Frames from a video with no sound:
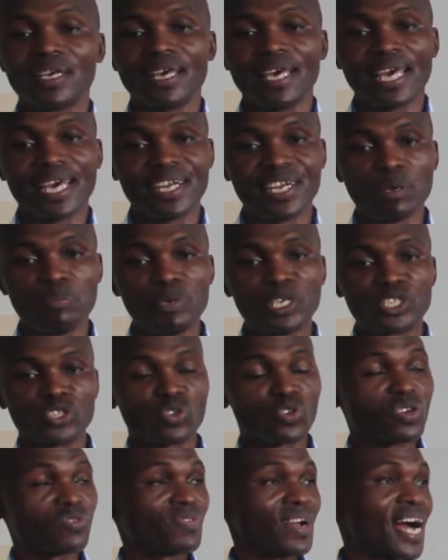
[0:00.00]
and
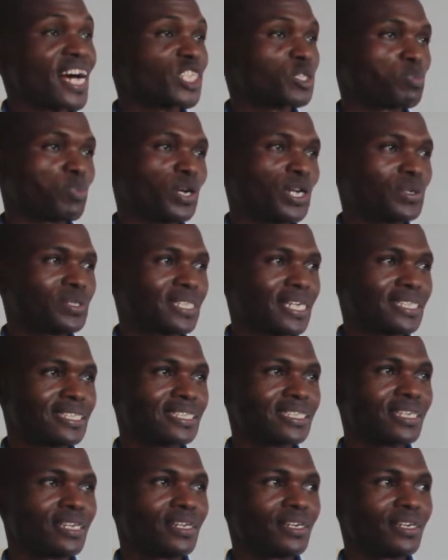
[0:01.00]
emission of gas pollutants.